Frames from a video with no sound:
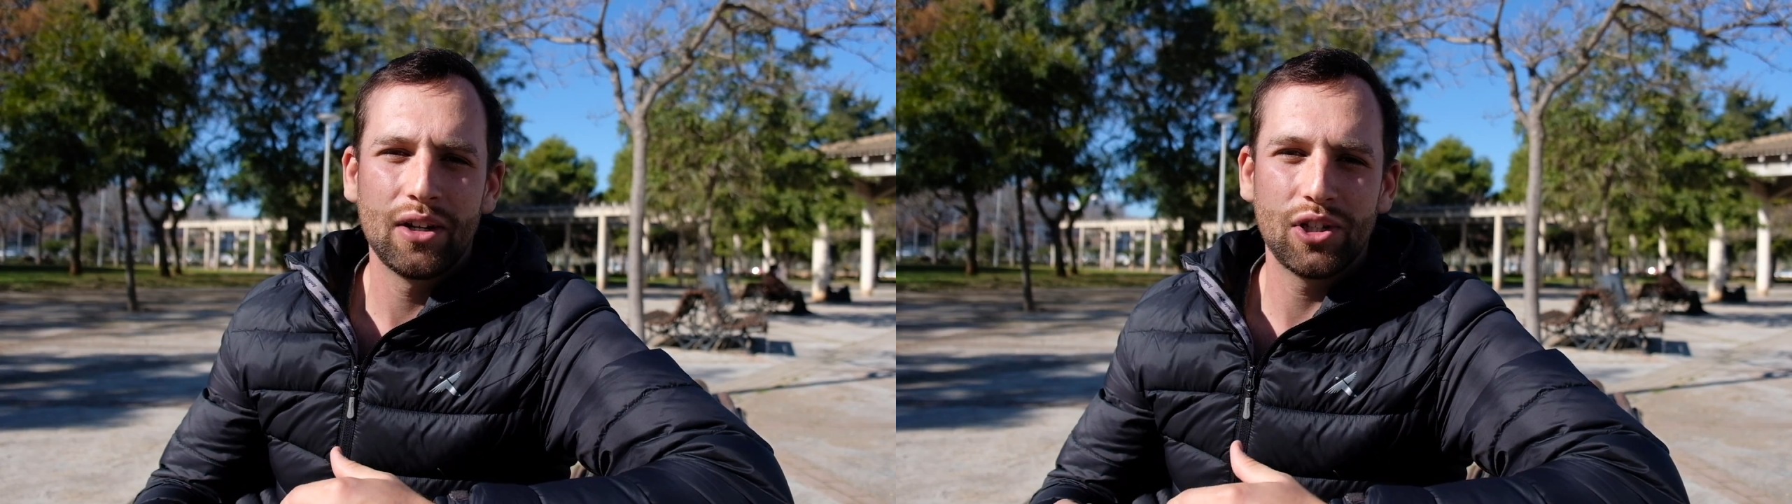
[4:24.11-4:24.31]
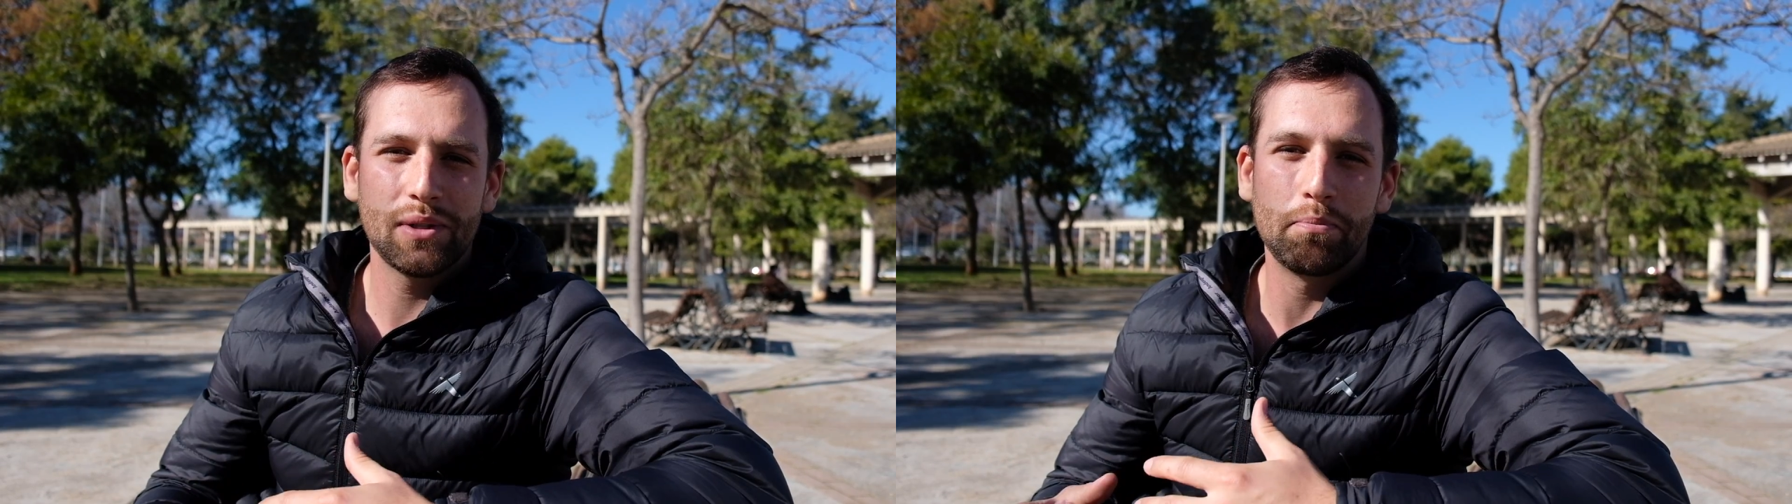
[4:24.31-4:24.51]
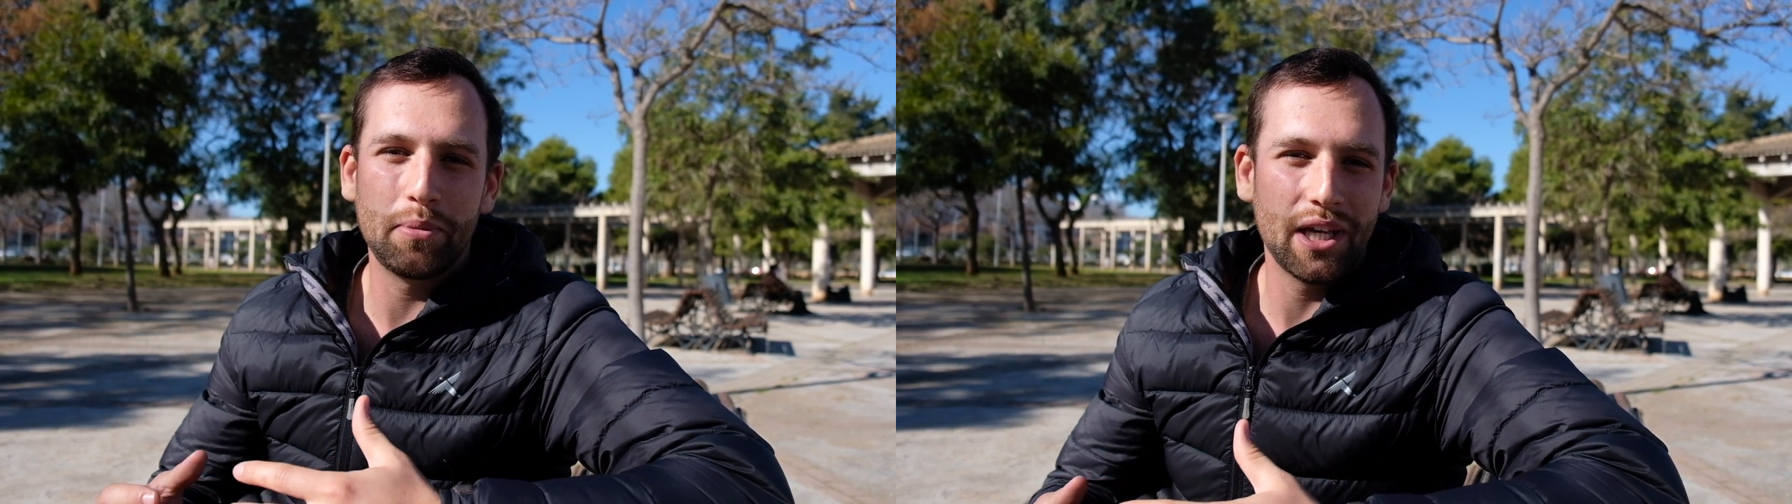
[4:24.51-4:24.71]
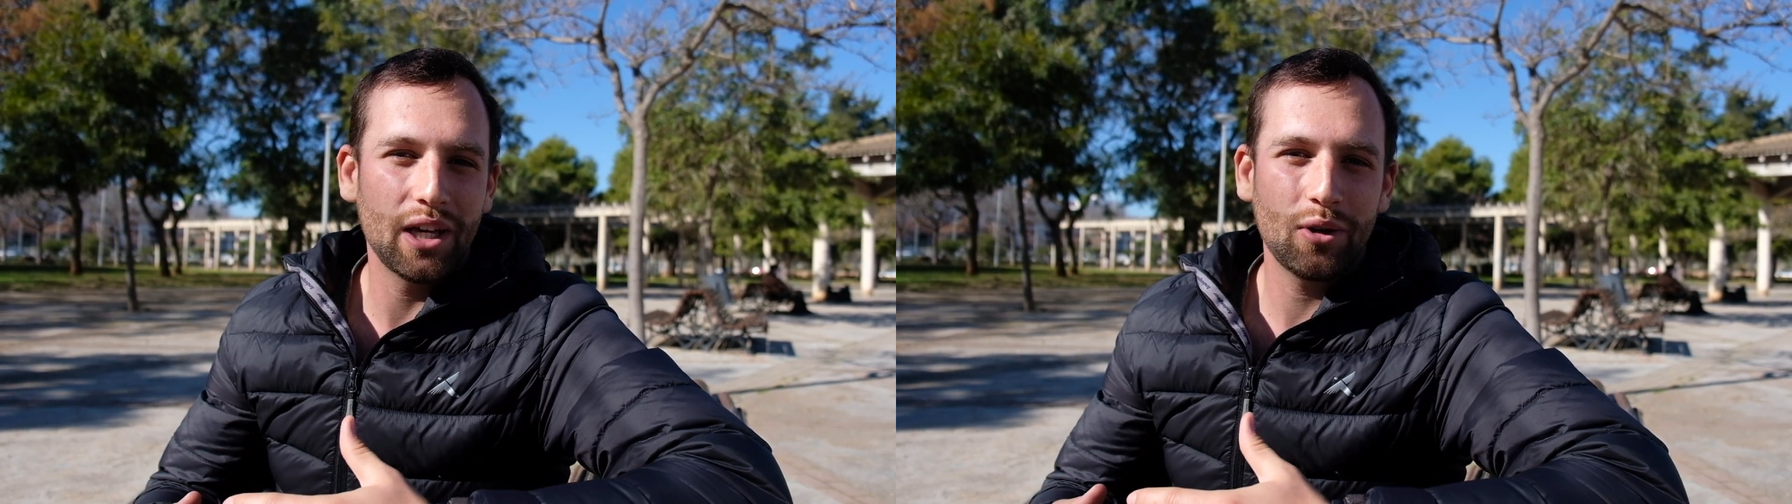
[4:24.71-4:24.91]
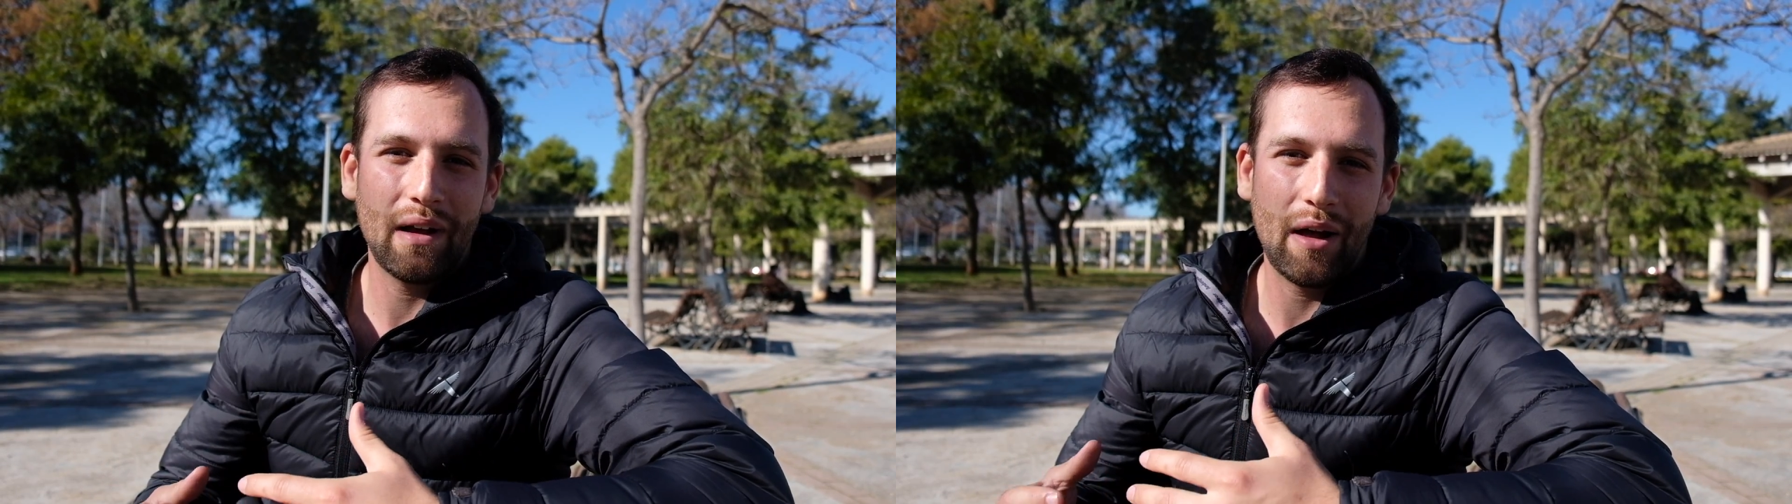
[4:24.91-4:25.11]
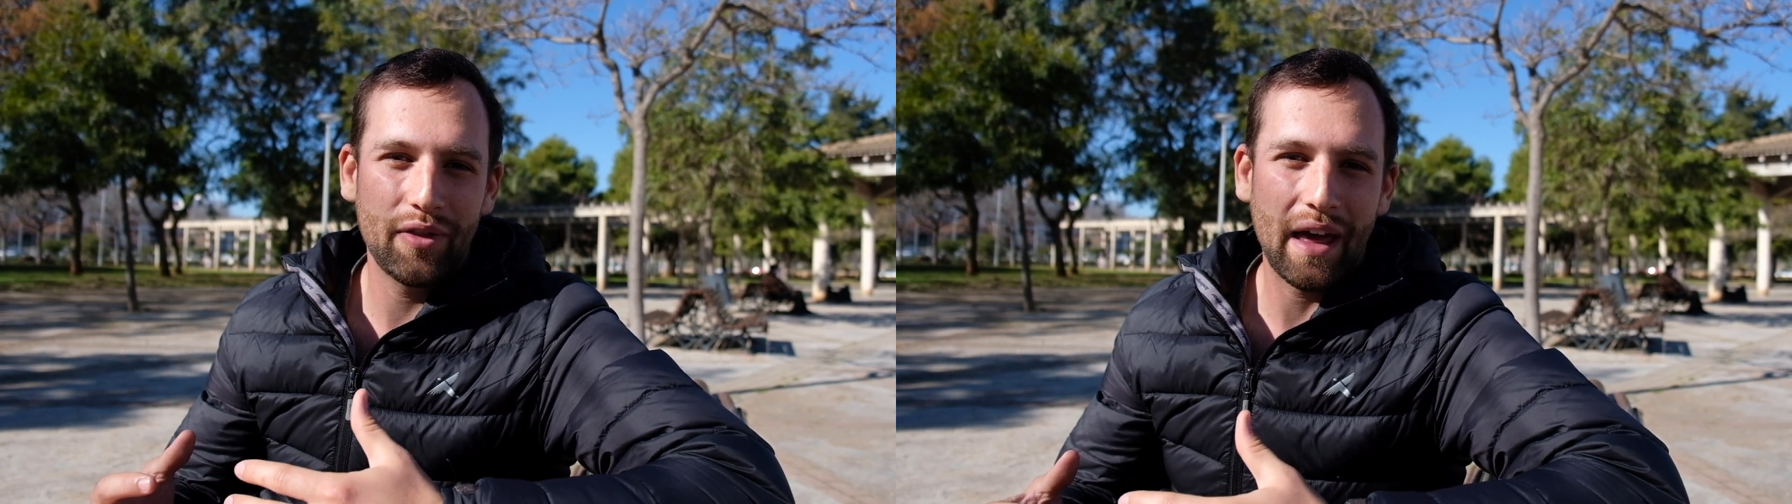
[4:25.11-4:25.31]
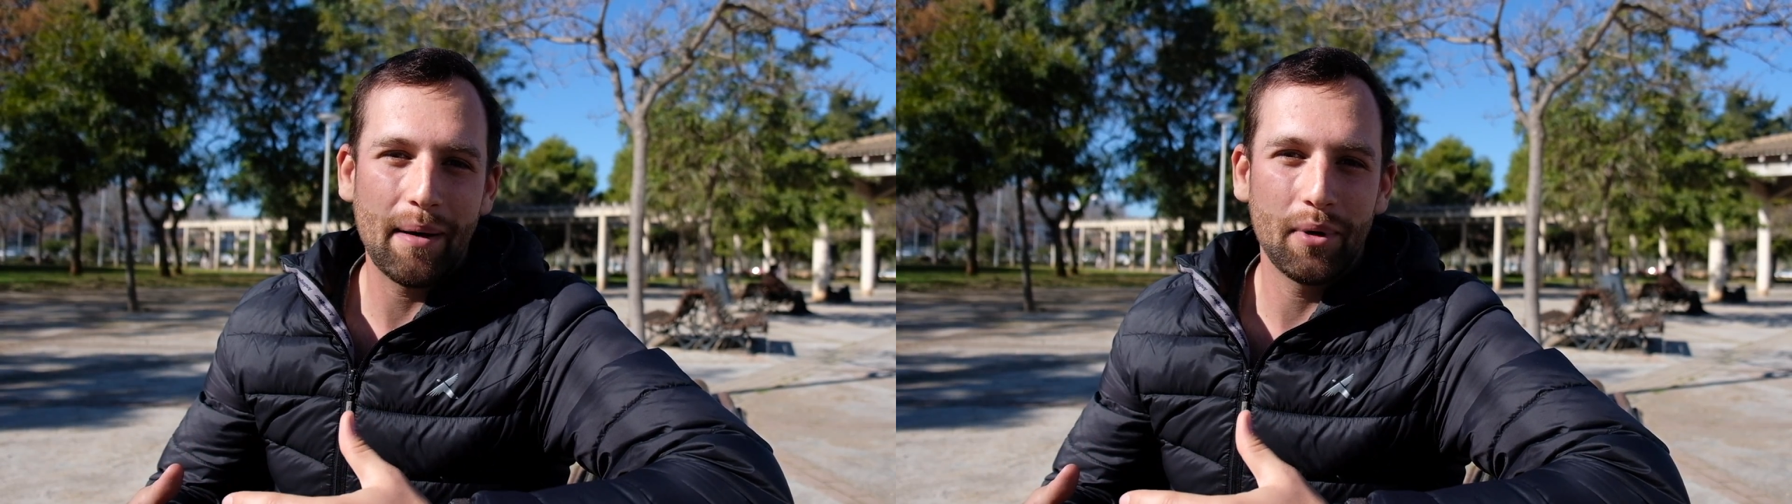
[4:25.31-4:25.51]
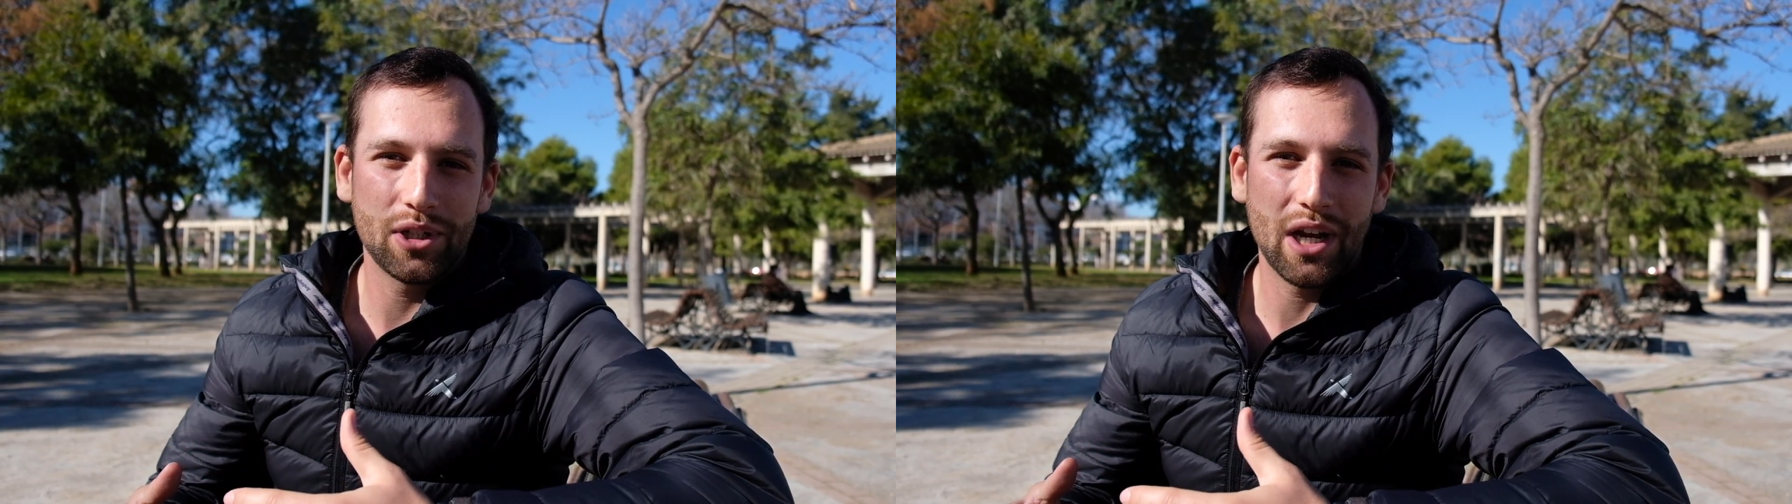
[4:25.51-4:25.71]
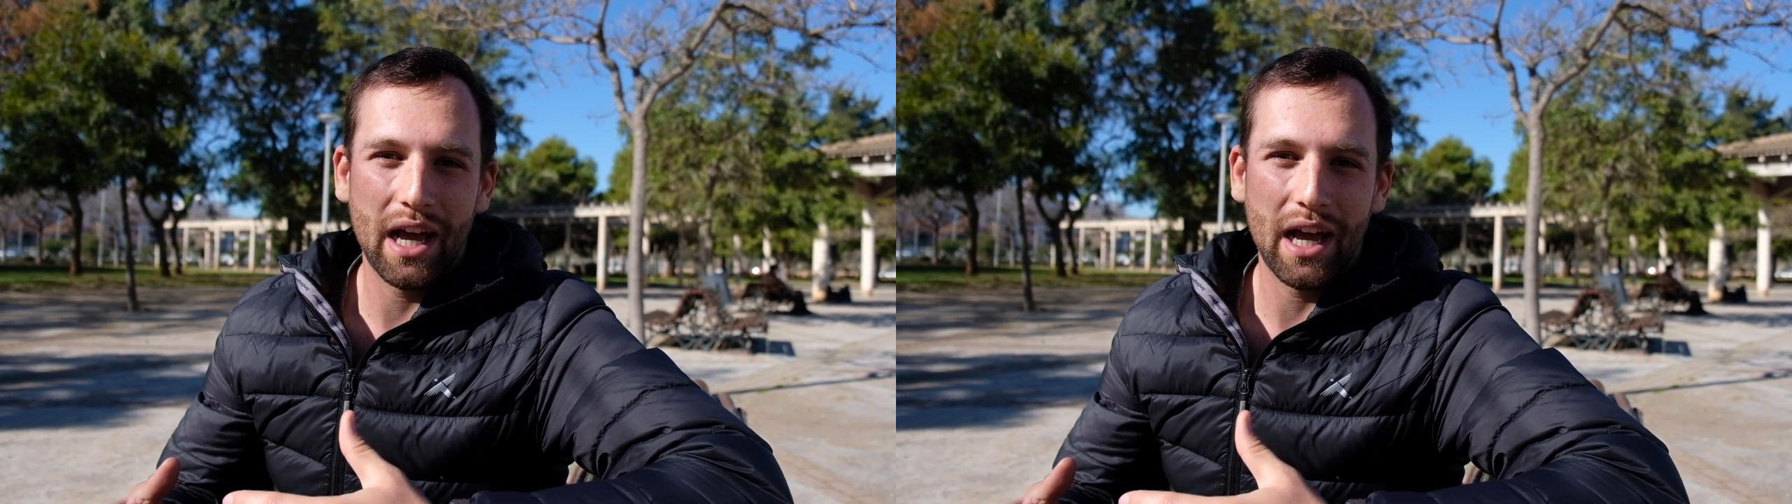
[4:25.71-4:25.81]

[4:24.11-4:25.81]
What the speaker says: Just being around that much